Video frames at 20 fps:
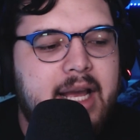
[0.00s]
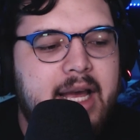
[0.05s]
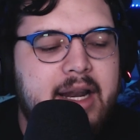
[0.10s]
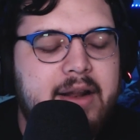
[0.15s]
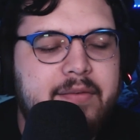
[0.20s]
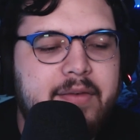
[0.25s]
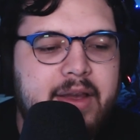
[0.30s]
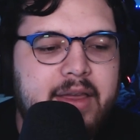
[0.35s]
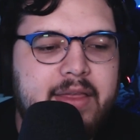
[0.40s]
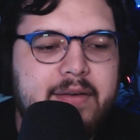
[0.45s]
in
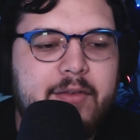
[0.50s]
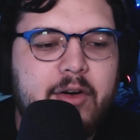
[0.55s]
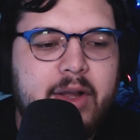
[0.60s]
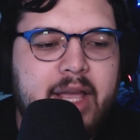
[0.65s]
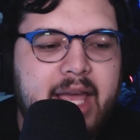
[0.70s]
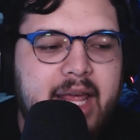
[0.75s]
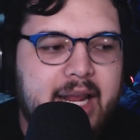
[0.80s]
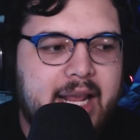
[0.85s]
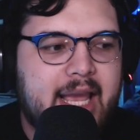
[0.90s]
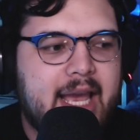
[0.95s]
kind of like the
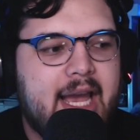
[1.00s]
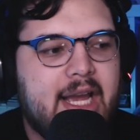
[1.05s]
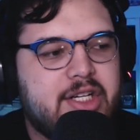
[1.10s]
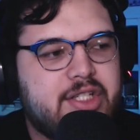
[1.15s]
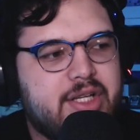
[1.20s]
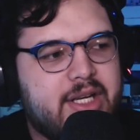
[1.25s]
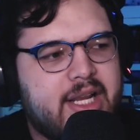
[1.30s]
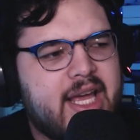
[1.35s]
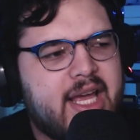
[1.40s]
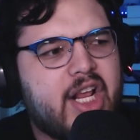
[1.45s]
volcanic
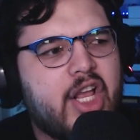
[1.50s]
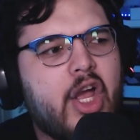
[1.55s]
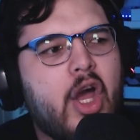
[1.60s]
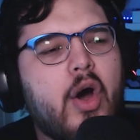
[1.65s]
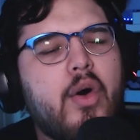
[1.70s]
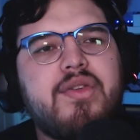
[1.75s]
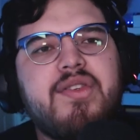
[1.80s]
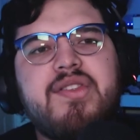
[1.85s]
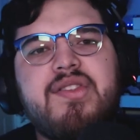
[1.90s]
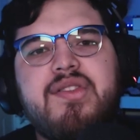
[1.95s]
ash that kind of
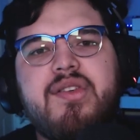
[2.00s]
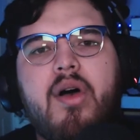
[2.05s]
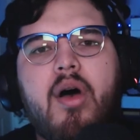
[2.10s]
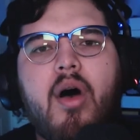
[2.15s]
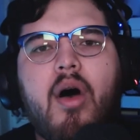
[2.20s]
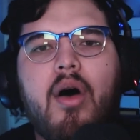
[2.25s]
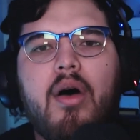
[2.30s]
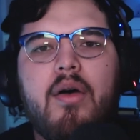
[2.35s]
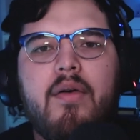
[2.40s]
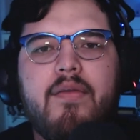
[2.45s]
coats
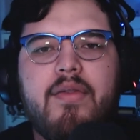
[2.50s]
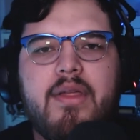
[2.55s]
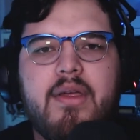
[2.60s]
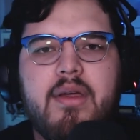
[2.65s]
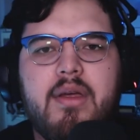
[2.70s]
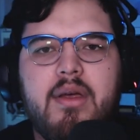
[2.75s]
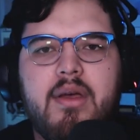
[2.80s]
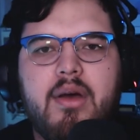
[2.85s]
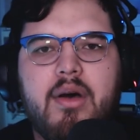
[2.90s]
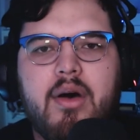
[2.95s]
all of
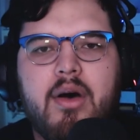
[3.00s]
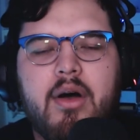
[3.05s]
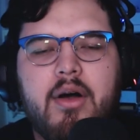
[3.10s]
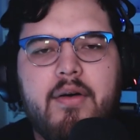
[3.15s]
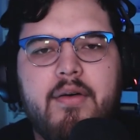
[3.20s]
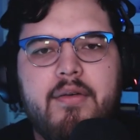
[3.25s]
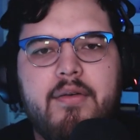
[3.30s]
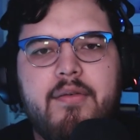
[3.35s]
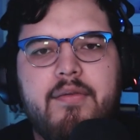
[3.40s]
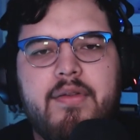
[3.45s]
the
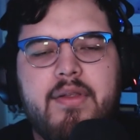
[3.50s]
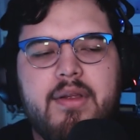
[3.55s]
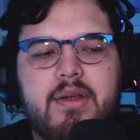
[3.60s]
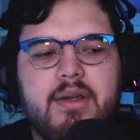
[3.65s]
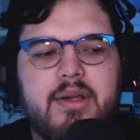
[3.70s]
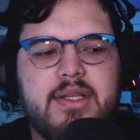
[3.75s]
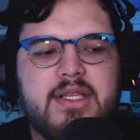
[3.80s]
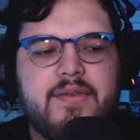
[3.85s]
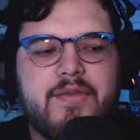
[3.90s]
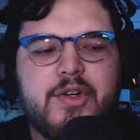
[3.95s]
all of
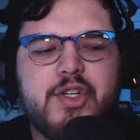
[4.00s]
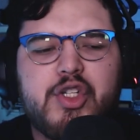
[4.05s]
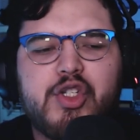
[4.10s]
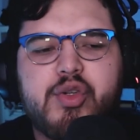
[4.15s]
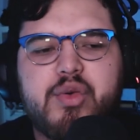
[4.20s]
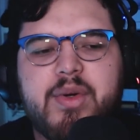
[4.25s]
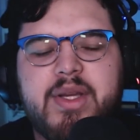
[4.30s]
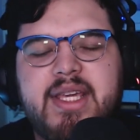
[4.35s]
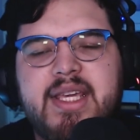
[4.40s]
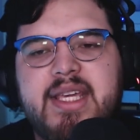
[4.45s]
the different
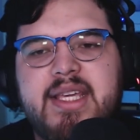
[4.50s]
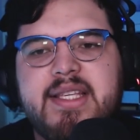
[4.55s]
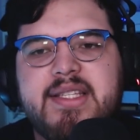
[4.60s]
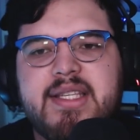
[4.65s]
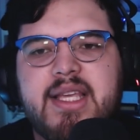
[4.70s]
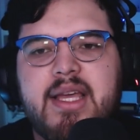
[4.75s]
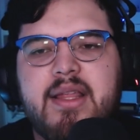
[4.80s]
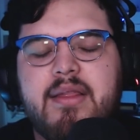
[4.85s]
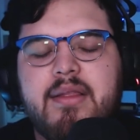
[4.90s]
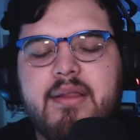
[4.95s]

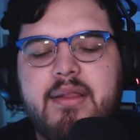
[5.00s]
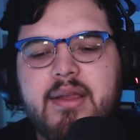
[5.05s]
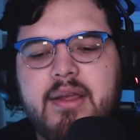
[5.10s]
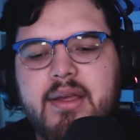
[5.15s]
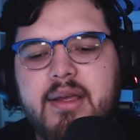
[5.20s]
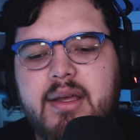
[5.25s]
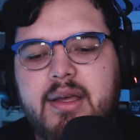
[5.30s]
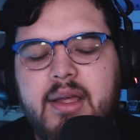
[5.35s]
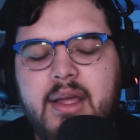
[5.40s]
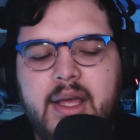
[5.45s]
trees and
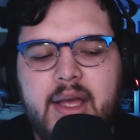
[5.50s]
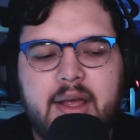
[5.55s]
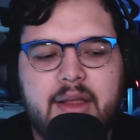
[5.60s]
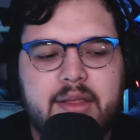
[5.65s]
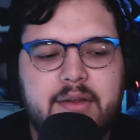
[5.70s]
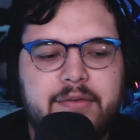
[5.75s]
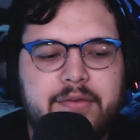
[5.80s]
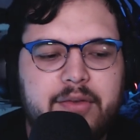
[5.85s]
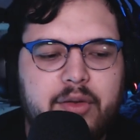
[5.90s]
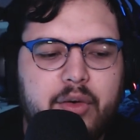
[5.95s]
the
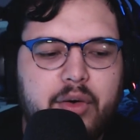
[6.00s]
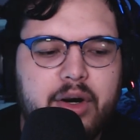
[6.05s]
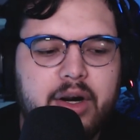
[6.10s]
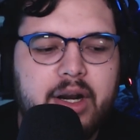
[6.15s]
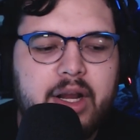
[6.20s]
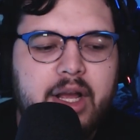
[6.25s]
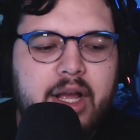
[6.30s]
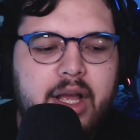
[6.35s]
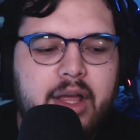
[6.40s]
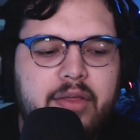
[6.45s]
the
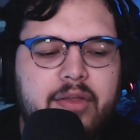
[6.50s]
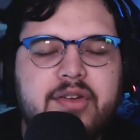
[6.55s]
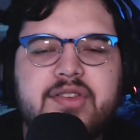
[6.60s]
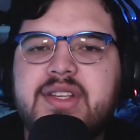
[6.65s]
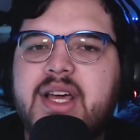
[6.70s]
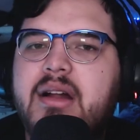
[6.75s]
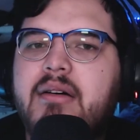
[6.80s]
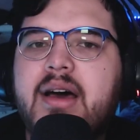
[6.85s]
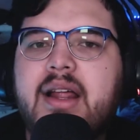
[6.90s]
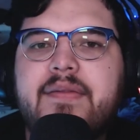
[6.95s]
floor,
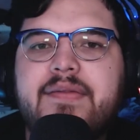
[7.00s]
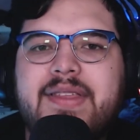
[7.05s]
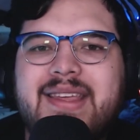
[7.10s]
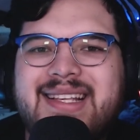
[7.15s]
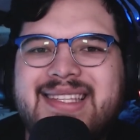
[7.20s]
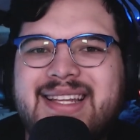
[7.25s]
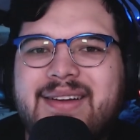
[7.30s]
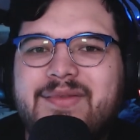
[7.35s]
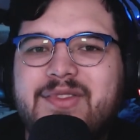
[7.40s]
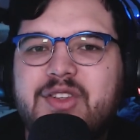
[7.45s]
there's not a lot of
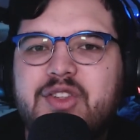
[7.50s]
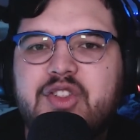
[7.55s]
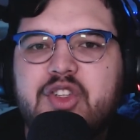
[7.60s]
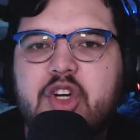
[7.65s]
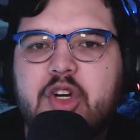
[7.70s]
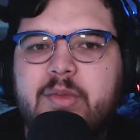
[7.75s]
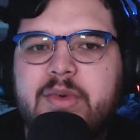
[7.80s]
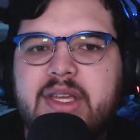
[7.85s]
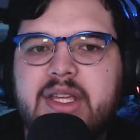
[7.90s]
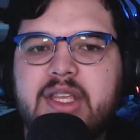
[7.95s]
things that have
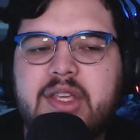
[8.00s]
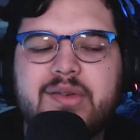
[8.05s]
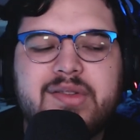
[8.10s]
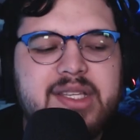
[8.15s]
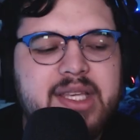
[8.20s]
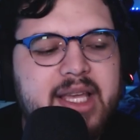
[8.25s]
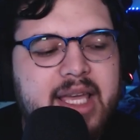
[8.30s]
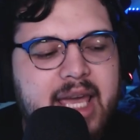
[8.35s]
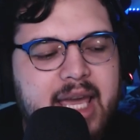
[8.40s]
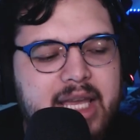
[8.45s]
disturbed it.
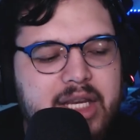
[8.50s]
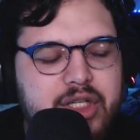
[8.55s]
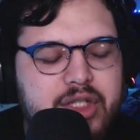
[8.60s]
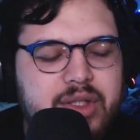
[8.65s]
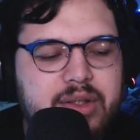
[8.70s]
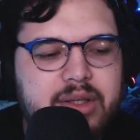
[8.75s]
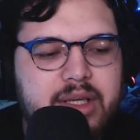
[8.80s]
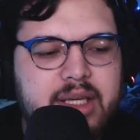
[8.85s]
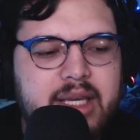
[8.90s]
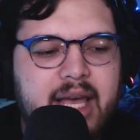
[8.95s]
You see
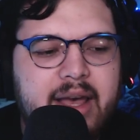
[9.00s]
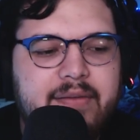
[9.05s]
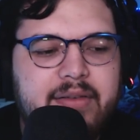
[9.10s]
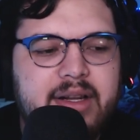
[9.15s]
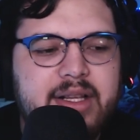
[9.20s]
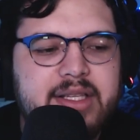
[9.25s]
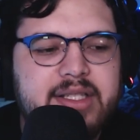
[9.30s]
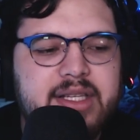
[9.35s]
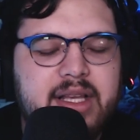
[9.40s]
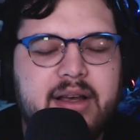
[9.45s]
occasionally
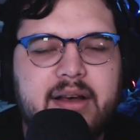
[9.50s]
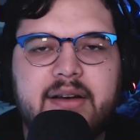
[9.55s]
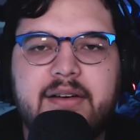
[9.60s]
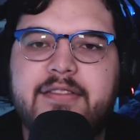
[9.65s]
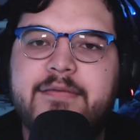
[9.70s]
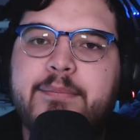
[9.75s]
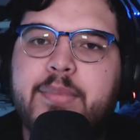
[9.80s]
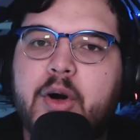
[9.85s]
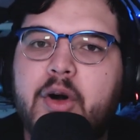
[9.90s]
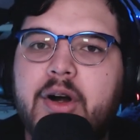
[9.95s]
evidence
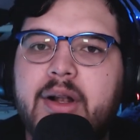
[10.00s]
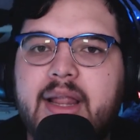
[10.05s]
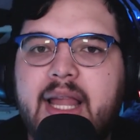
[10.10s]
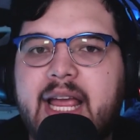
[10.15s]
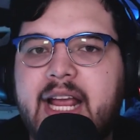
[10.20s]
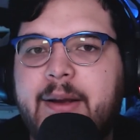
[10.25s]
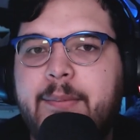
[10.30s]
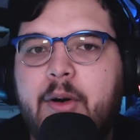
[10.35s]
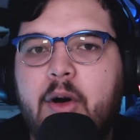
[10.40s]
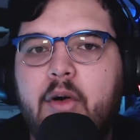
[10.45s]
of
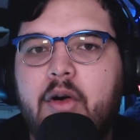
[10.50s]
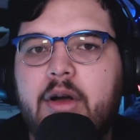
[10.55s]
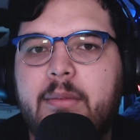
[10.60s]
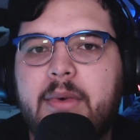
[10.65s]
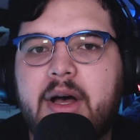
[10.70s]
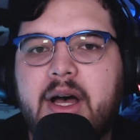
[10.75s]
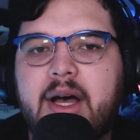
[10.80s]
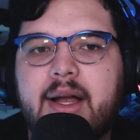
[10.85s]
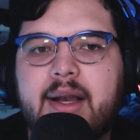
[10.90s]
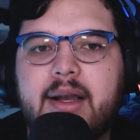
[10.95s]
bird-like
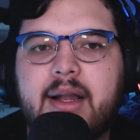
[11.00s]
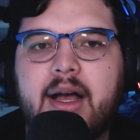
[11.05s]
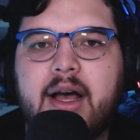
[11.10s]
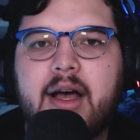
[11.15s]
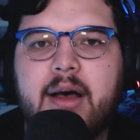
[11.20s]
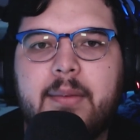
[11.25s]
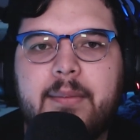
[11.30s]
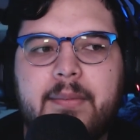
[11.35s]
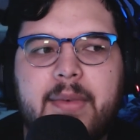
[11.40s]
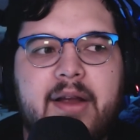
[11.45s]
Pokemon.
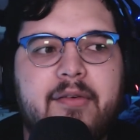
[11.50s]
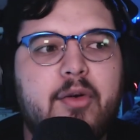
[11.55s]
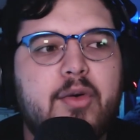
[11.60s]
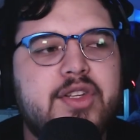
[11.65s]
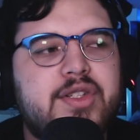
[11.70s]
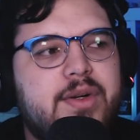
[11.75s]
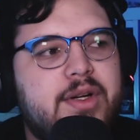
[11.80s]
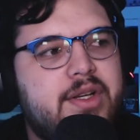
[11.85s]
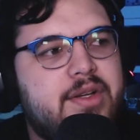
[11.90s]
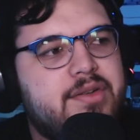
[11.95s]
Um,
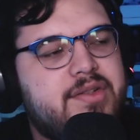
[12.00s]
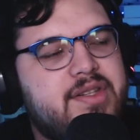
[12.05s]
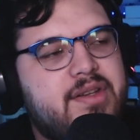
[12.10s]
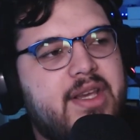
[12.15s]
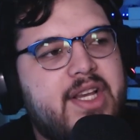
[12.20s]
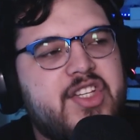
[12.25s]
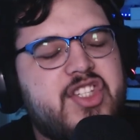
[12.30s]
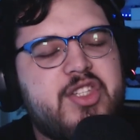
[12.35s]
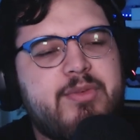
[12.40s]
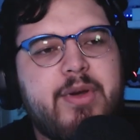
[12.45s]
every once in a while, you'll
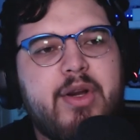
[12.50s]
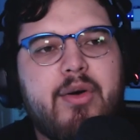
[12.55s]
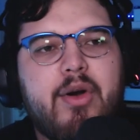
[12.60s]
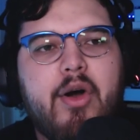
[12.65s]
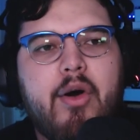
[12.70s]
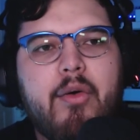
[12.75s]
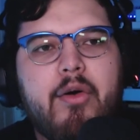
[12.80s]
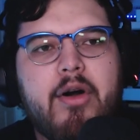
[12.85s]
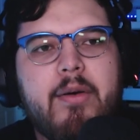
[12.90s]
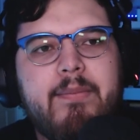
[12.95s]
see like a
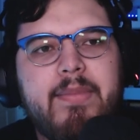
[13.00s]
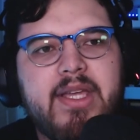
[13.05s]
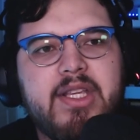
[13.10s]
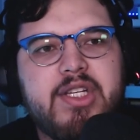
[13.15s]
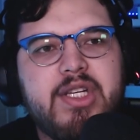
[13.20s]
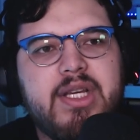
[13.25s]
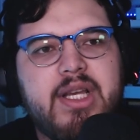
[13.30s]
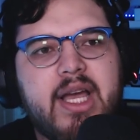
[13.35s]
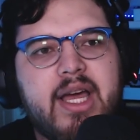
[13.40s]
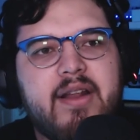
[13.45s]
Spearow or a
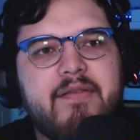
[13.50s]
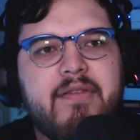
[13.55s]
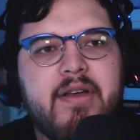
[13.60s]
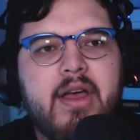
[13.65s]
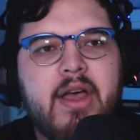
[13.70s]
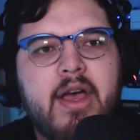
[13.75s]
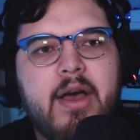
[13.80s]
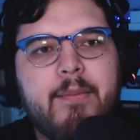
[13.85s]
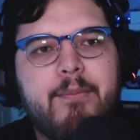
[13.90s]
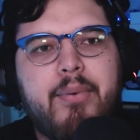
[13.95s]
Pidgey kind of
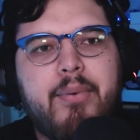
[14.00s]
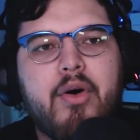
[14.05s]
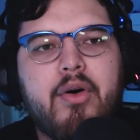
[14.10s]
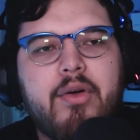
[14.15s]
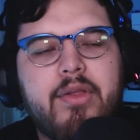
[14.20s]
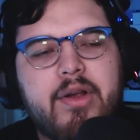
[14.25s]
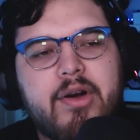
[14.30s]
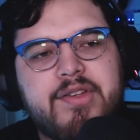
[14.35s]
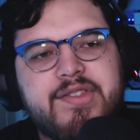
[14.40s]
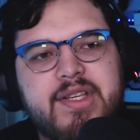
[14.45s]

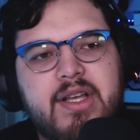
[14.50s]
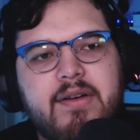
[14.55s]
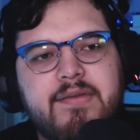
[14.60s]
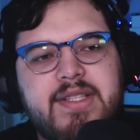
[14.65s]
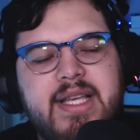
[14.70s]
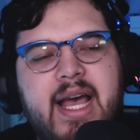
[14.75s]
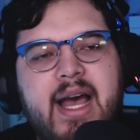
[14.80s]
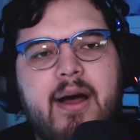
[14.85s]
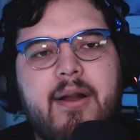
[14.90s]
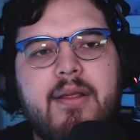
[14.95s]
pull
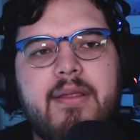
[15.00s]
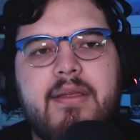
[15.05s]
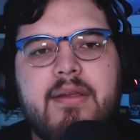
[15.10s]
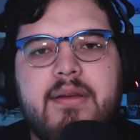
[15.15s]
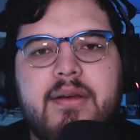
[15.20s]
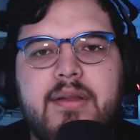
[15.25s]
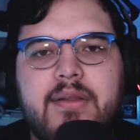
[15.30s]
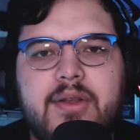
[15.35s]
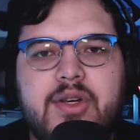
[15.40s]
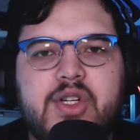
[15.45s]
themselves out of
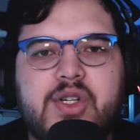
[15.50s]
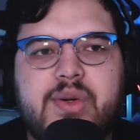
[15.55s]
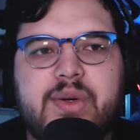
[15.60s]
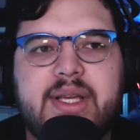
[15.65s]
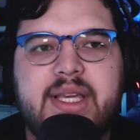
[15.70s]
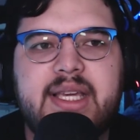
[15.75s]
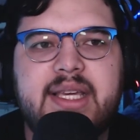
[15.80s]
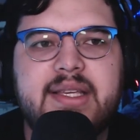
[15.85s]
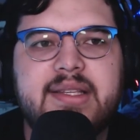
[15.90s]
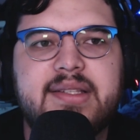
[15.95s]
the the
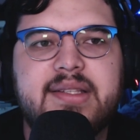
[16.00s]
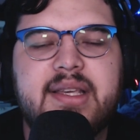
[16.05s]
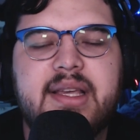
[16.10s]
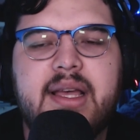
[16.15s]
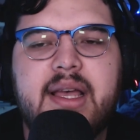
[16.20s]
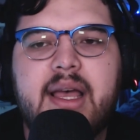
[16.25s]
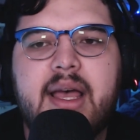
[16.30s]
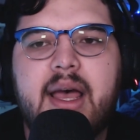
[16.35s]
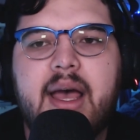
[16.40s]
trees.